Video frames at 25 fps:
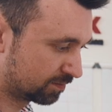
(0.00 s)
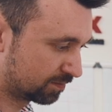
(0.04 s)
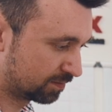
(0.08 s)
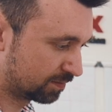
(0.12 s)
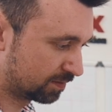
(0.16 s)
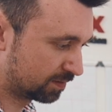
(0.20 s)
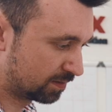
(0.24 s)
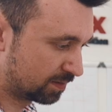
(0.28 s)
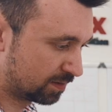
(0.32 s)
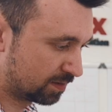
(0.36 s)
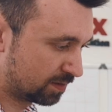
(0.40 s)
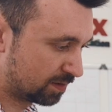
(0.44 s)
to
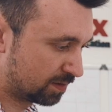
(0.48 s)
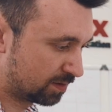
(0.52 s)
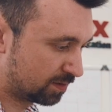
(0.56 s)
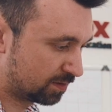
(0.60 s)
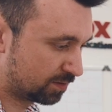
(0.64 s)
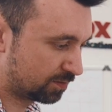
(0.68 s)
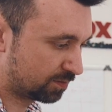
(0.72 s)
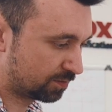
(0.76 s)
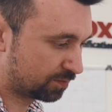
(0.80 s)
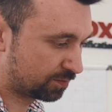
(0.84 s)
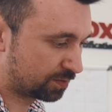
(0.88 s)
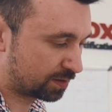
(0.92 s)
more
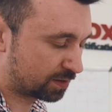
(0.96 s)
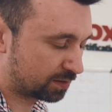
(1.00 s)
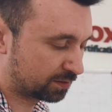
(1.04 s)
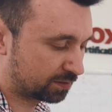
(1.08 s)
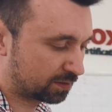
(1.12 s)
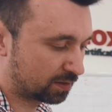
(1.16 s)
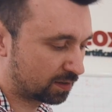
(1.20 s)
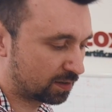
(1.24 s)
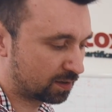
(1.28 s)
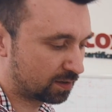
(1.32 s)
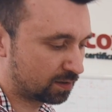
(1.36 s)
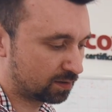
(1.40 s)

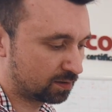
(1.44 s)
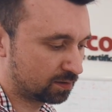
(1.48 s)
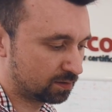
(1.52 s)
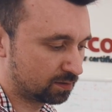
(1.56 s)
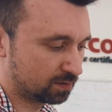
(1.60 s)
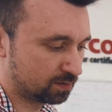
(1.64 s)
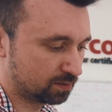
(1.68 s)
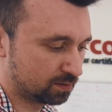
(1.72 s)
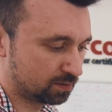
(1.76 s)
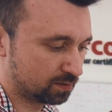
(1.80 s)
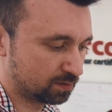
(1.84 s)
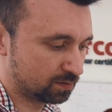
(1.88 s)
agile
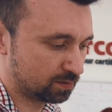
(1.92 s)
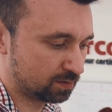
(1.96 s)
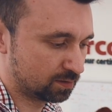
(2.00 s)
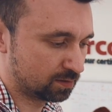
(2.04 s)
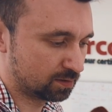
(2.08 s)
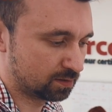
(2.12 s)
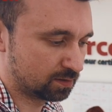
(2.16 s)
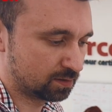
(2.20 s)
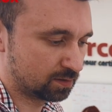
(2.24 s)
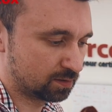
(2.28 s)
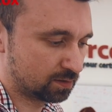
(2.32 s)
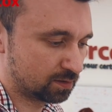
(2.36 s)
approaches.
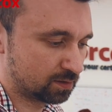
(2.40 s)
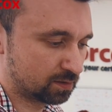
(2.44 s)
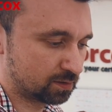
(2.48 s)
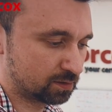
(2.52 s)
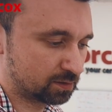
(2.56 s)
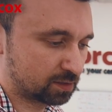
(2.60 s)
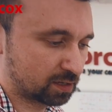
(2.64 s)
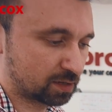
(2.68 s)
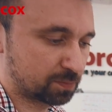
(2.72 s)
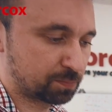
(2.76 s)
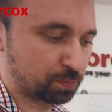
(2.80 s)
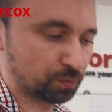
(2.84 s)

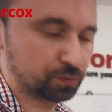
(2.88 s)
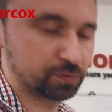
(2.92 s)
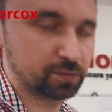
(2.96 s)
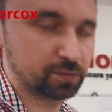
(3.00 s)
A very